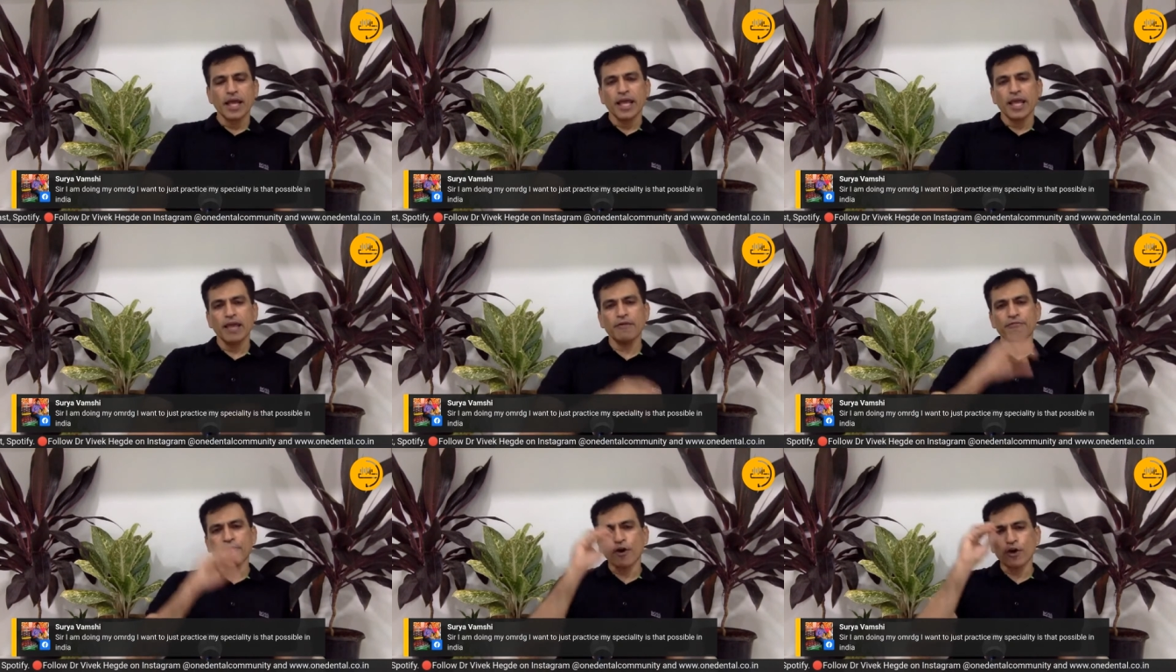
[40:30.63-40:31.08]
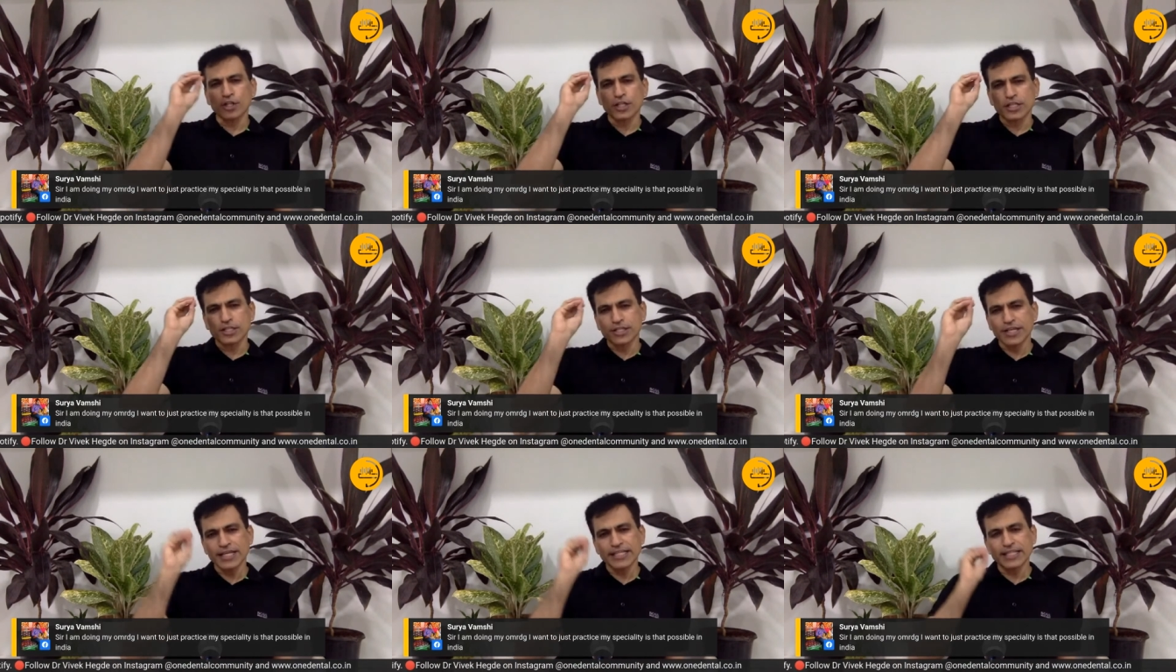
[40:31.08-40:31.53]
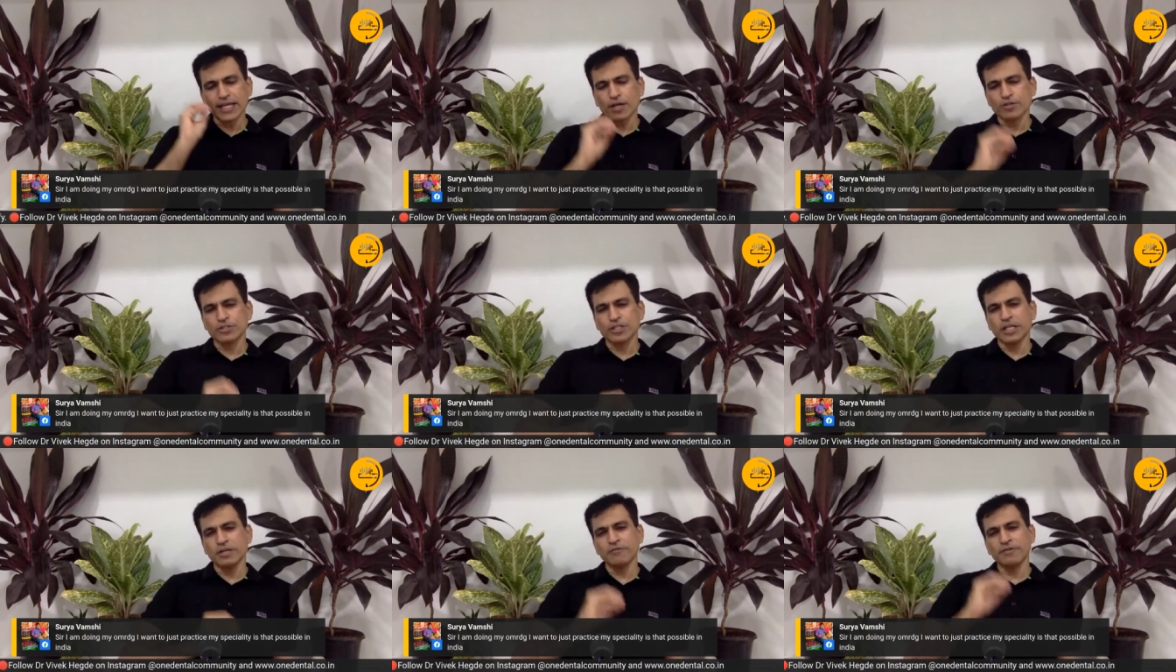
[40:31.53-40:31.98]
If out of the
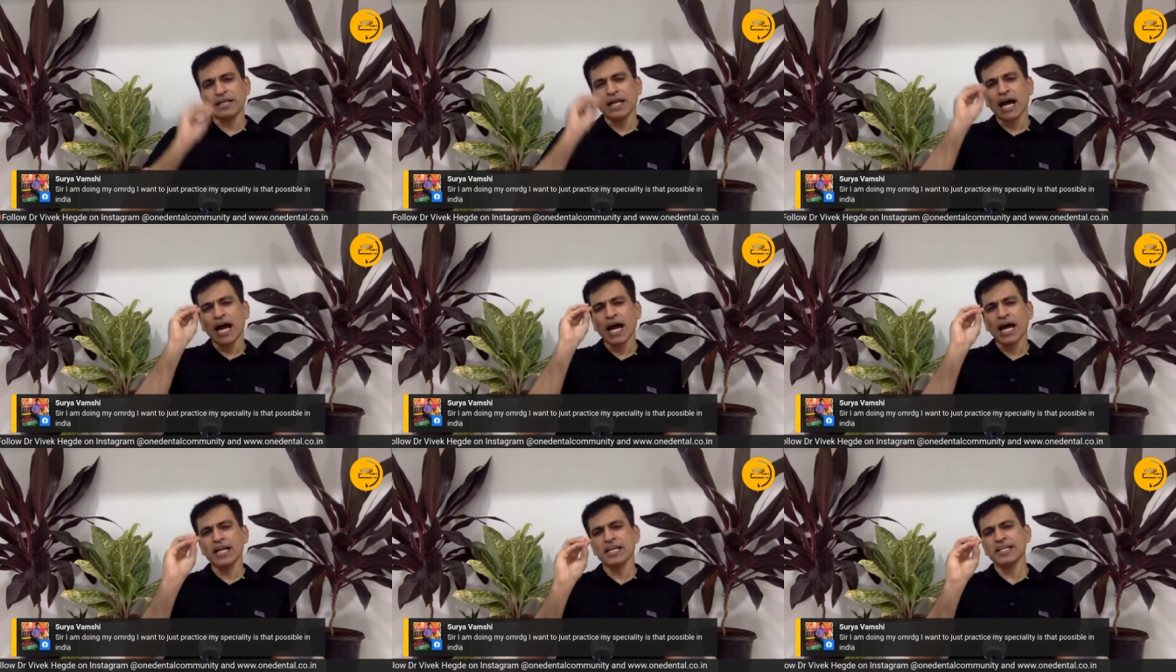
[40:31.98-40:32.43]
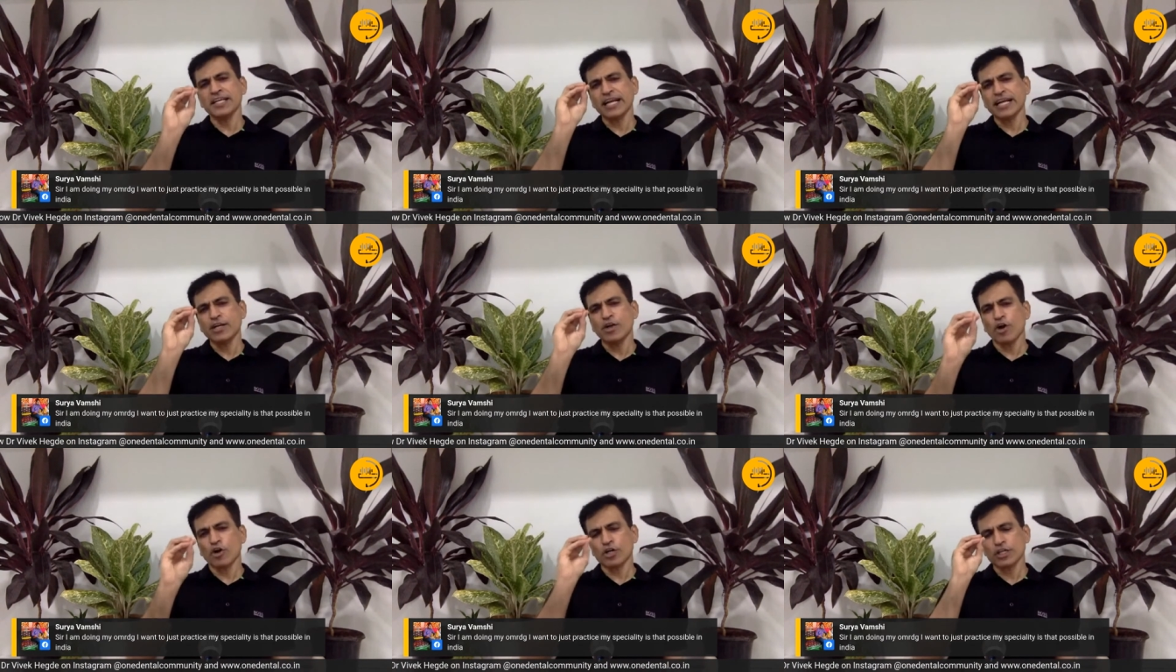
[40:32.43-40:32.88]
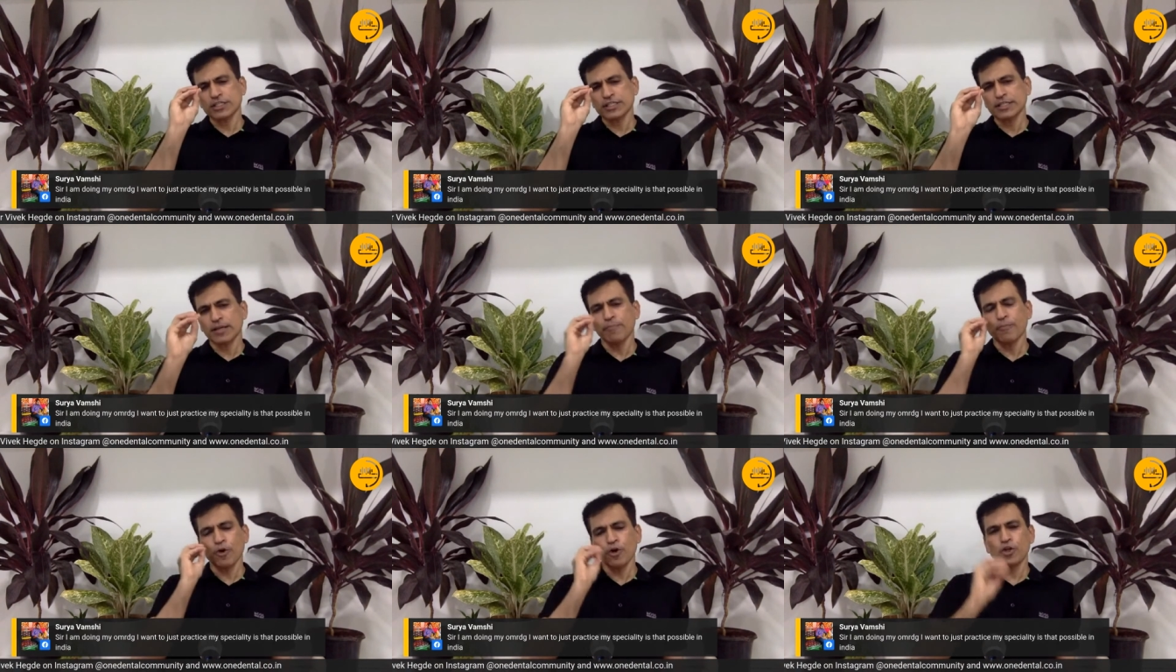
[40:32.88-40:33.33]
3,000, even 100 doctors
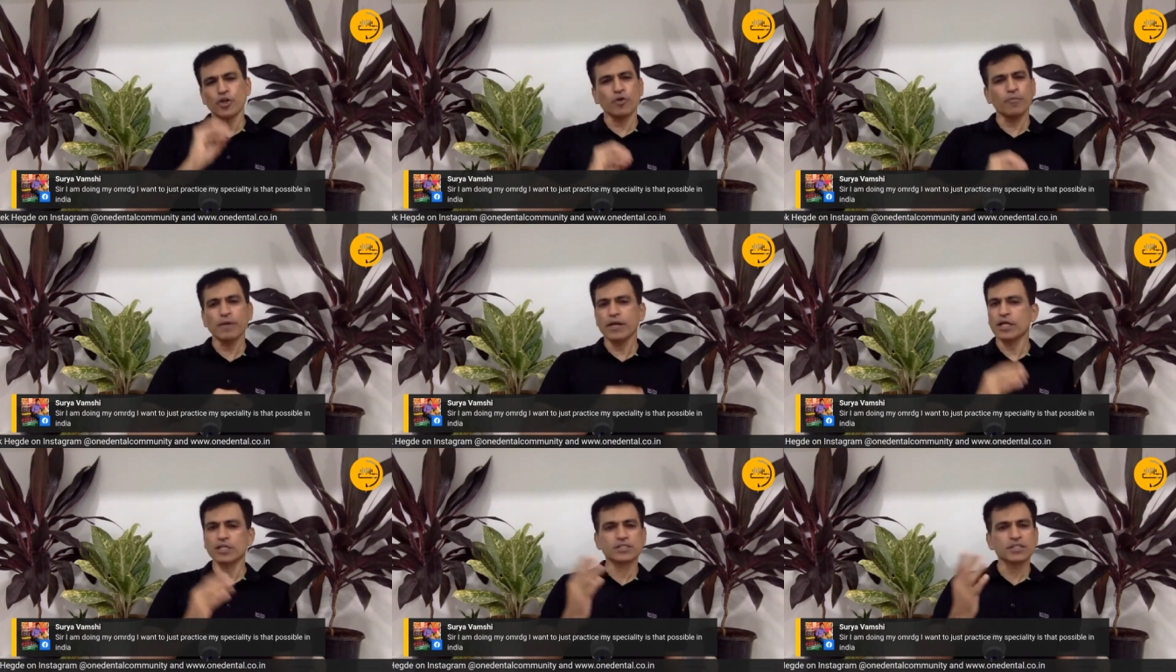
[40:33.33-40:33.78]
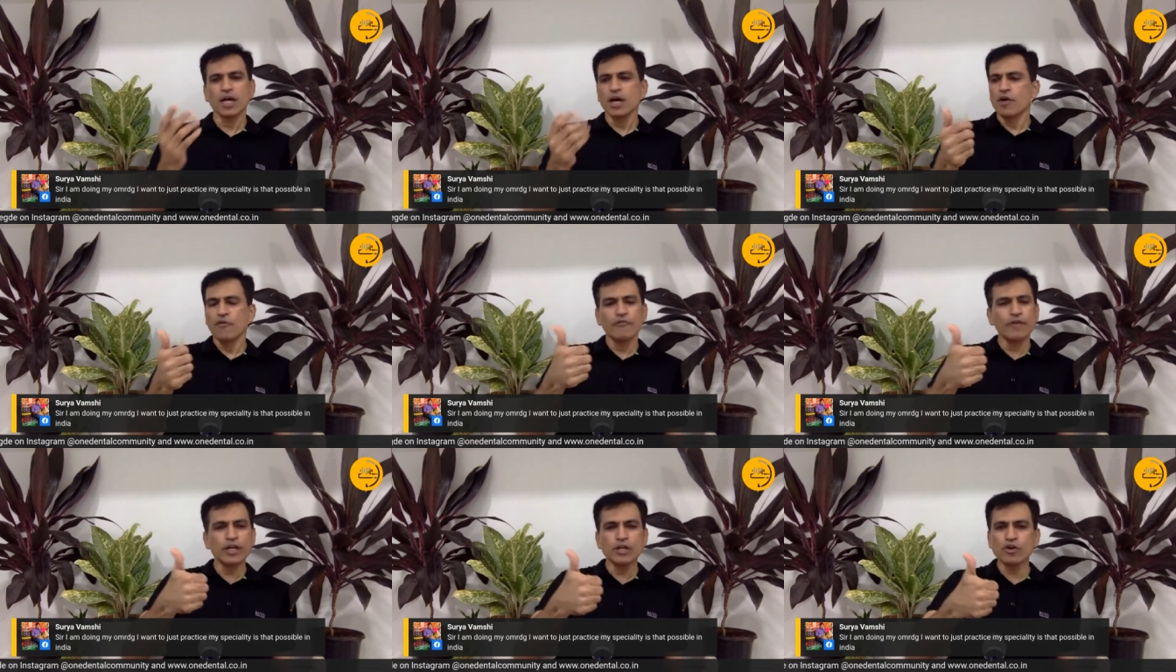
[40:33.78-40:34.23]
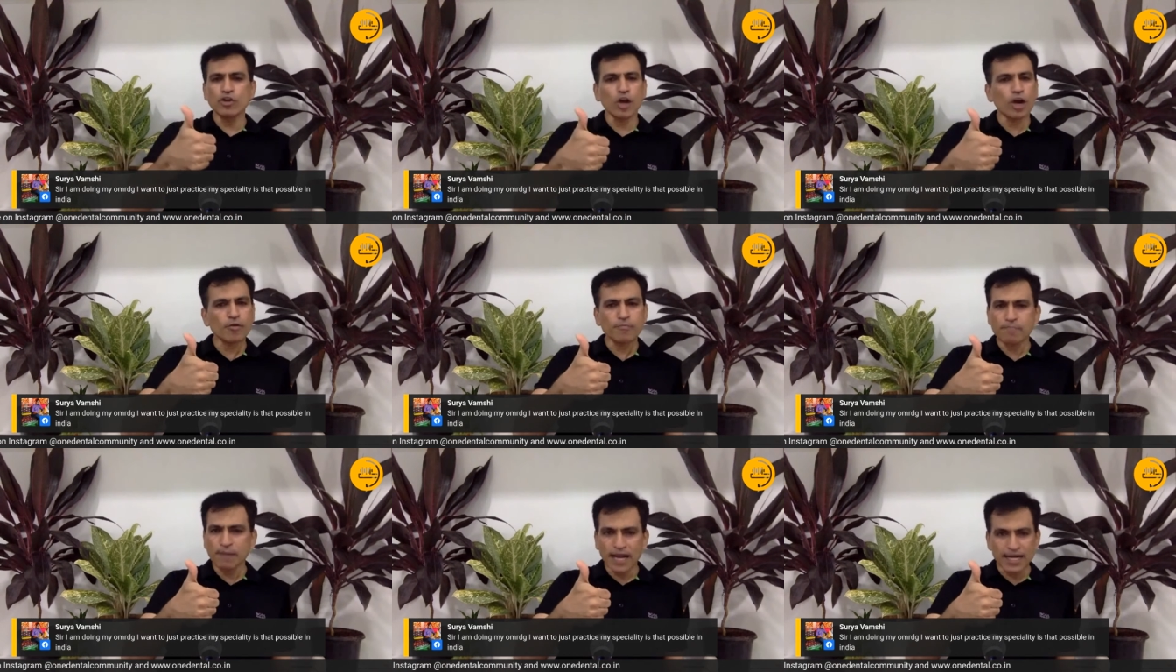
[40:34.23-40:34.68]
support you, because we do a lot
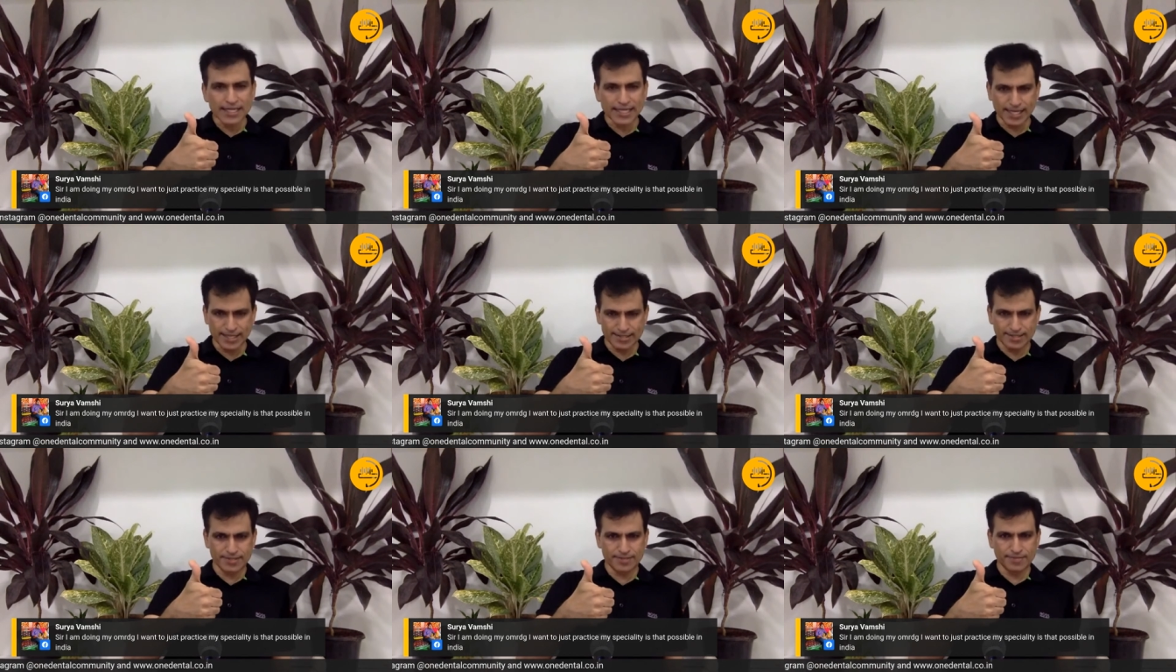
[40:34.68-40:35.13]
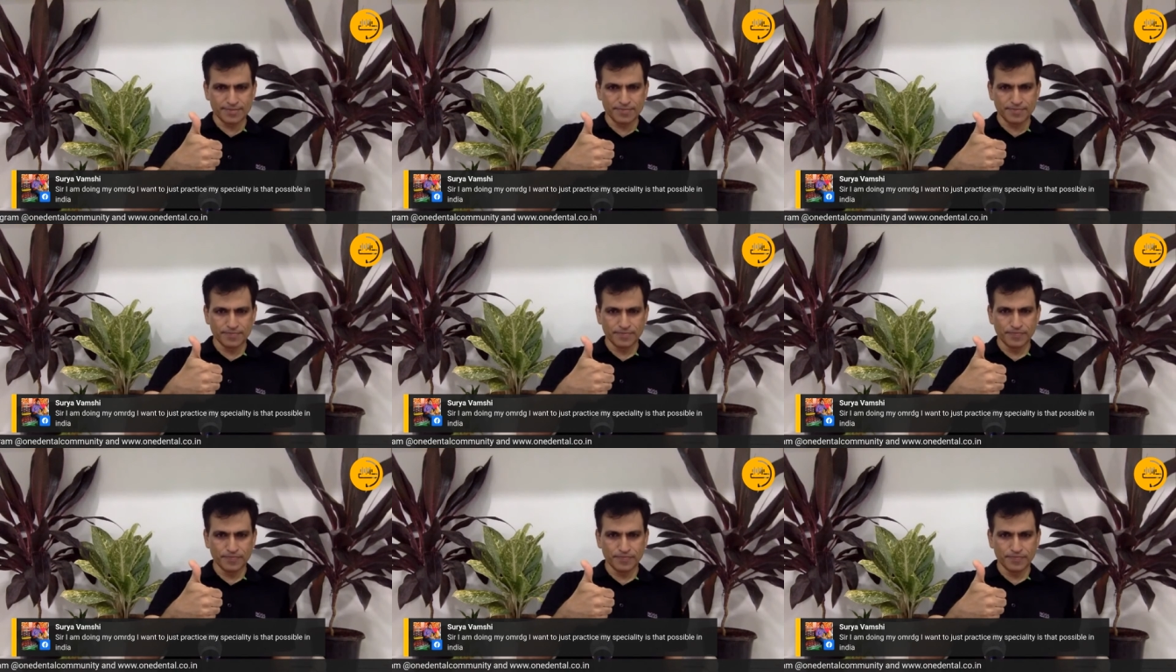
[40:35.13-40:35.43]
of blood tests